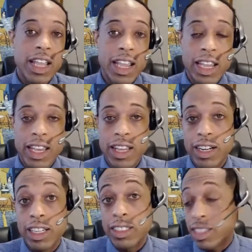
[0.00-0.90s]
and
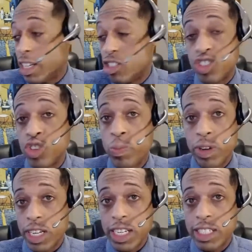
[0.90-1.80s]
it's
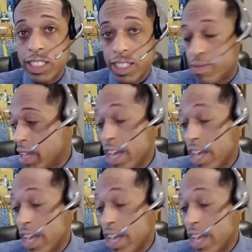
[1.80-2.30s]
super easy.